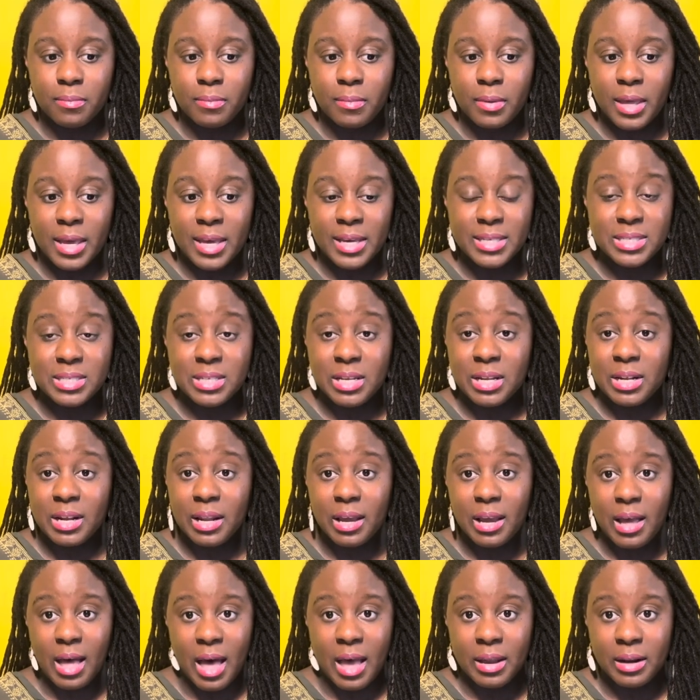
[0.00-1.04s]
extending
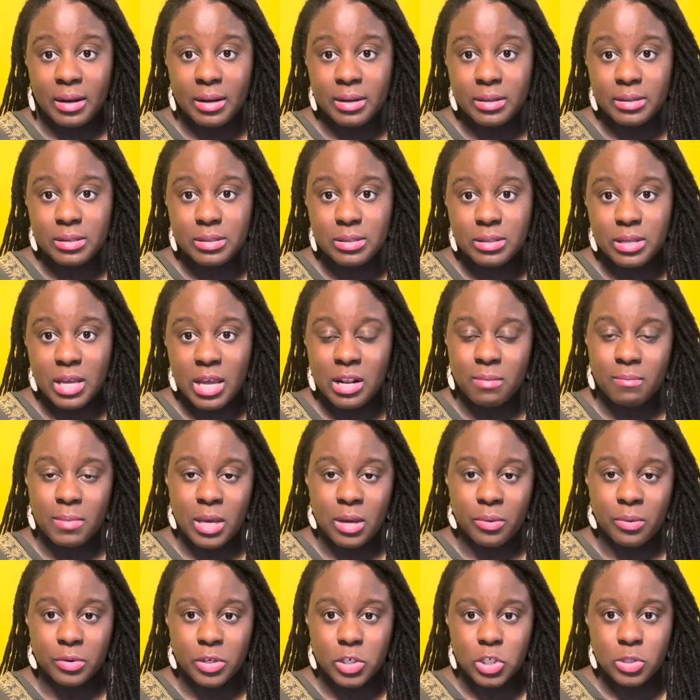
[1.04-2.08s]
kindness and
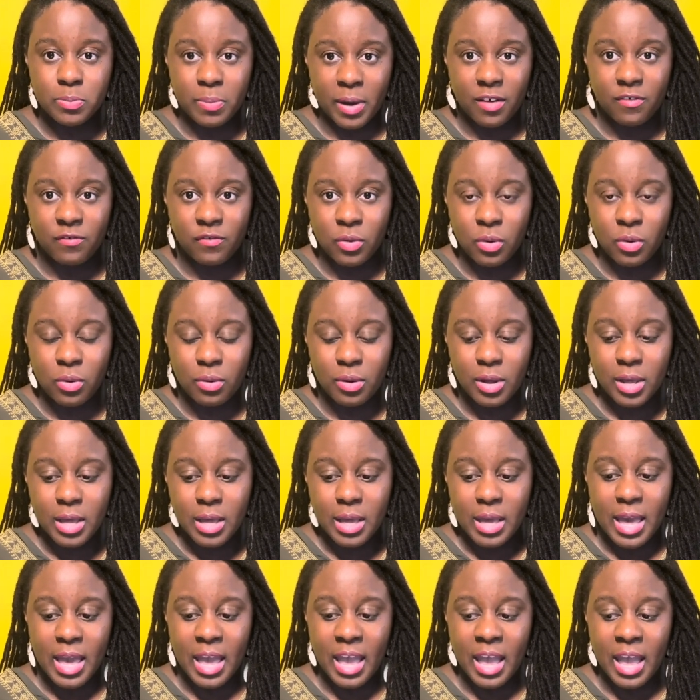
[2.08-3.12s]
being respectful
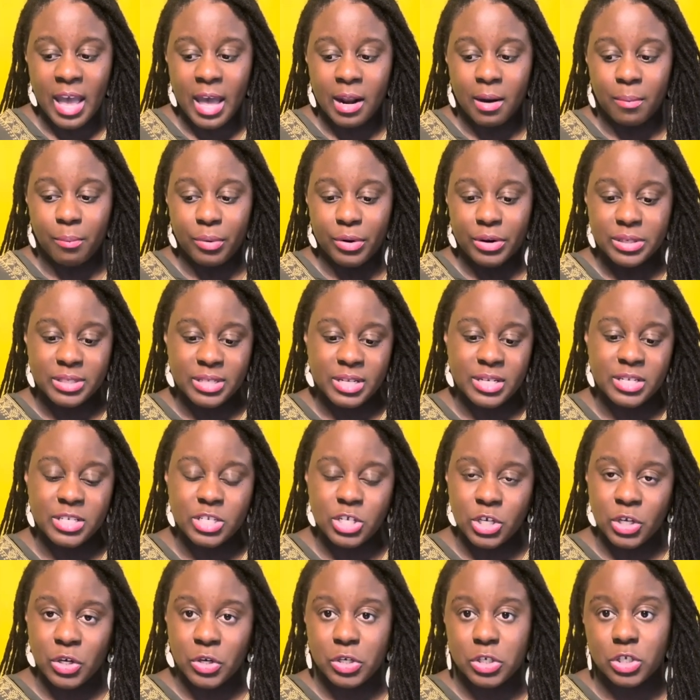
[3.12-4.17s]
and
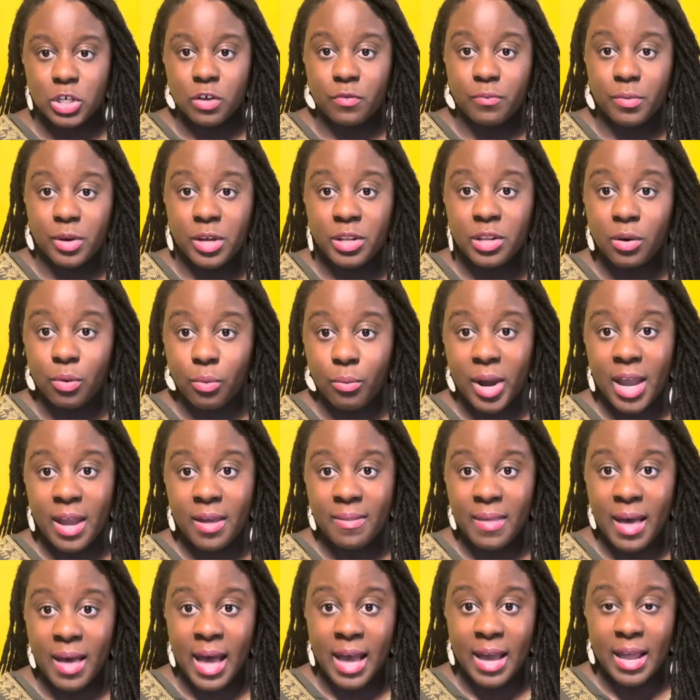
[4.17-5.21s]
presenting yourself in a way
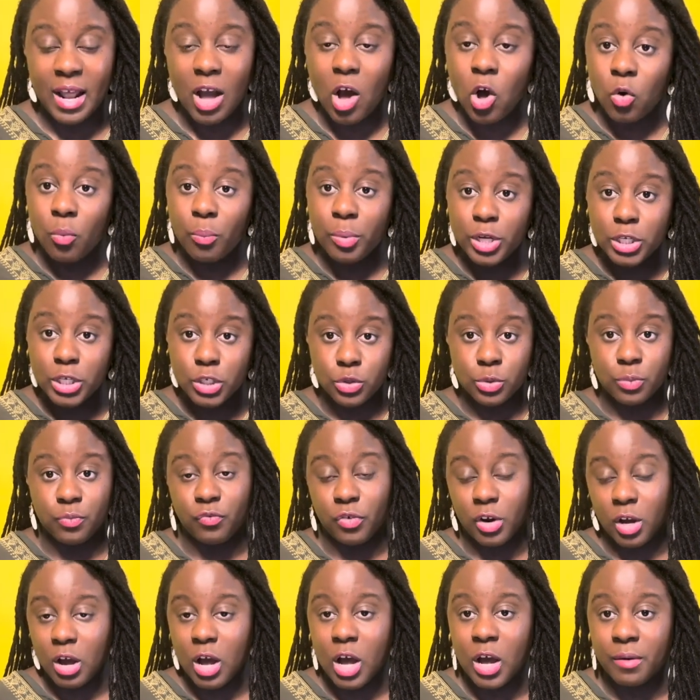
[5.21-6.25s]
that opens room for
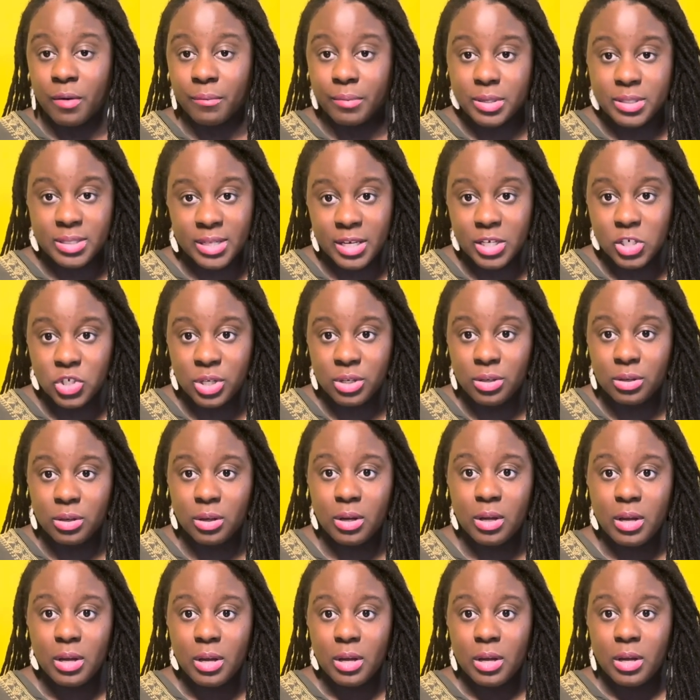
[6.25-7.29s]
a conversation.
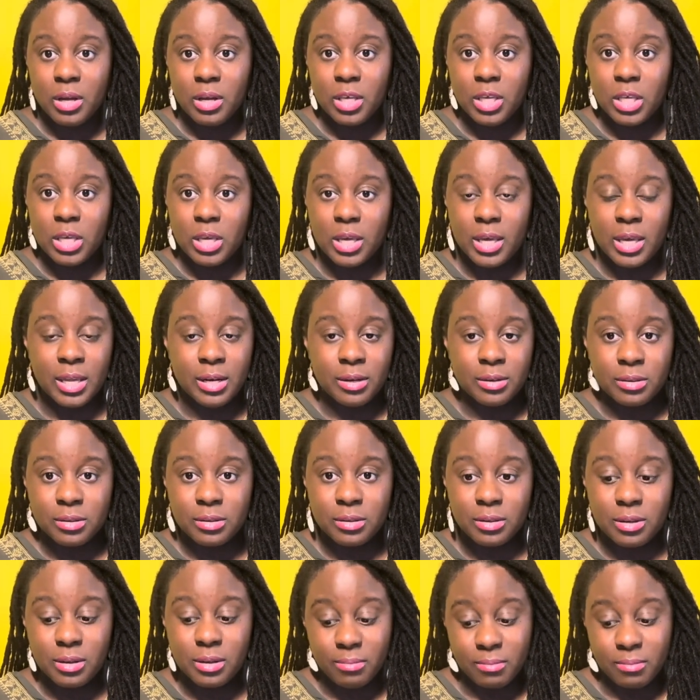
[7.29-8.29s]
You can